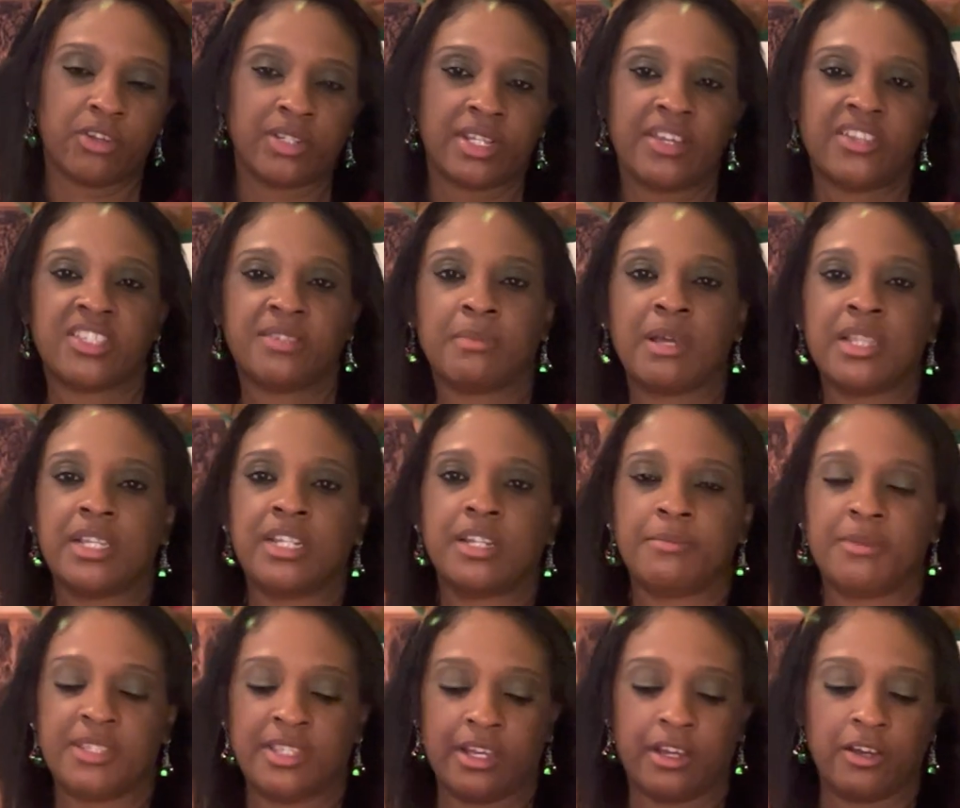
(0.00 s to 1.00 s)
smelling
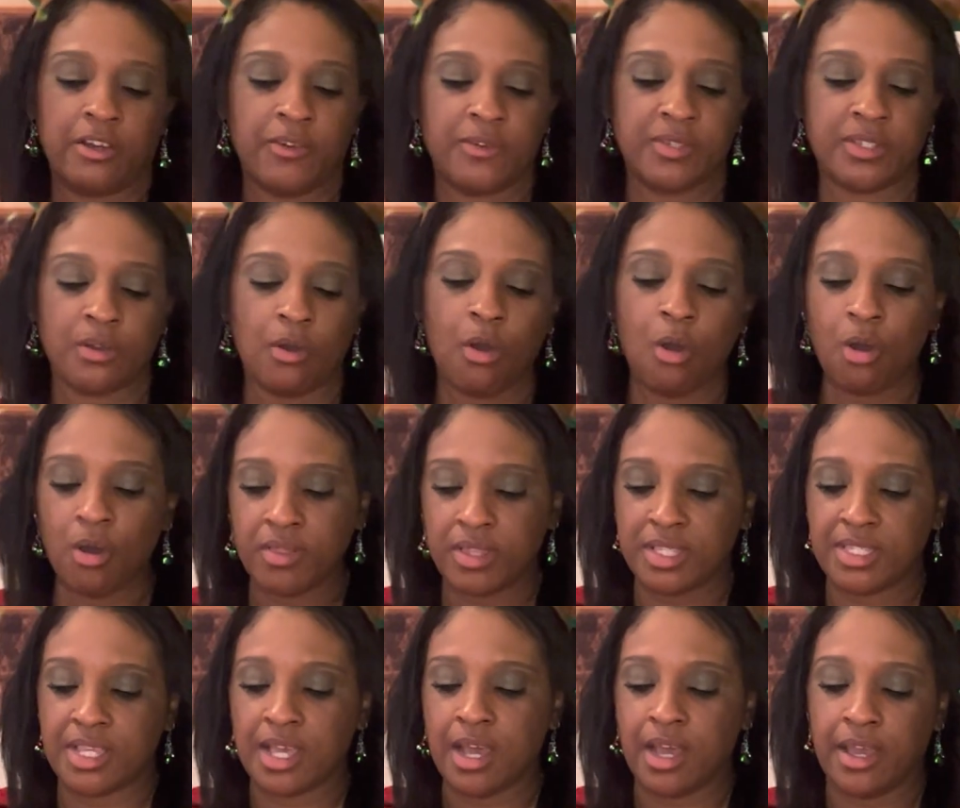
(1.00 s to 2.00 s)
themselves all the
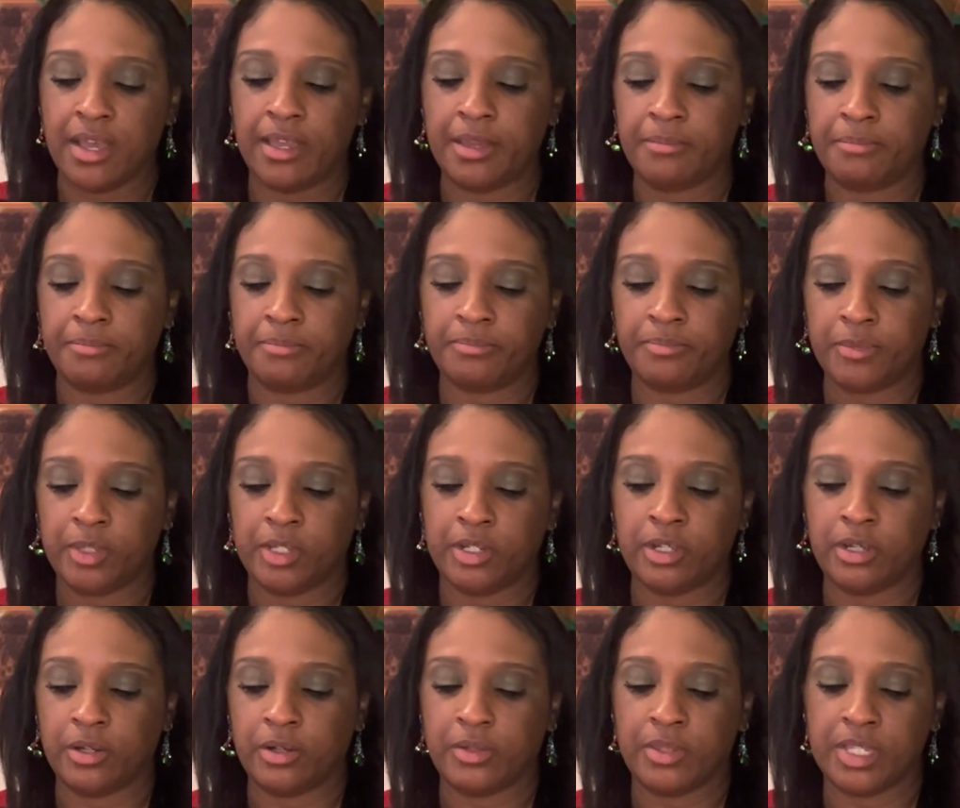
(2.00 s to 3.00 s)
time, you
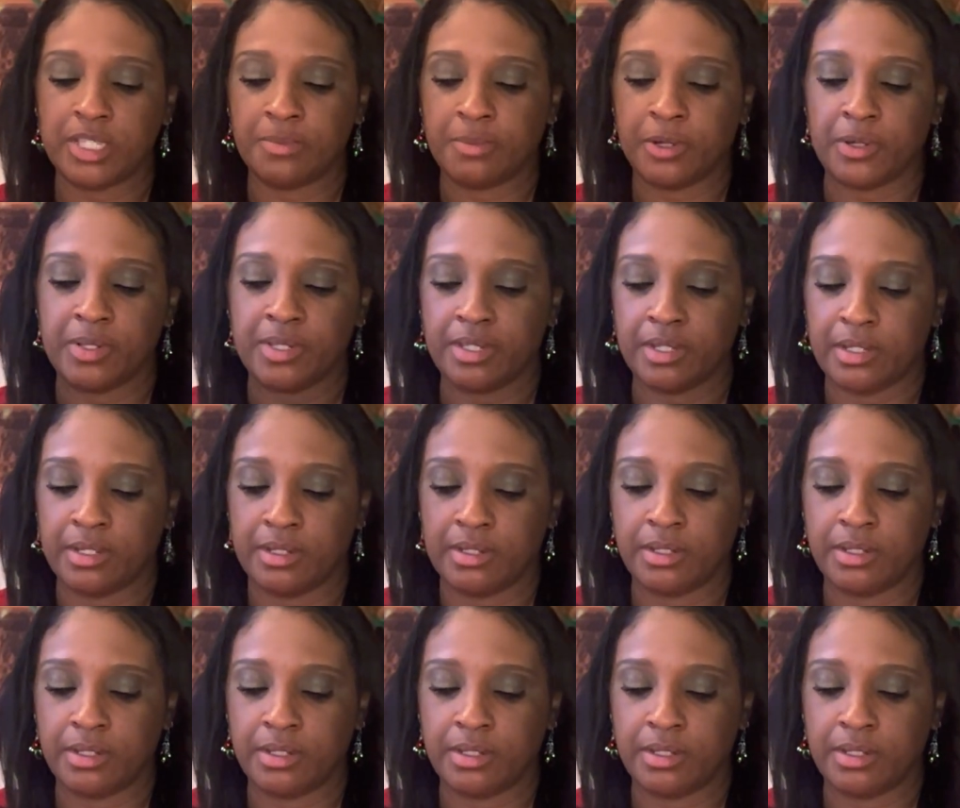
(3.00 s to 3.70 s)
know, this person.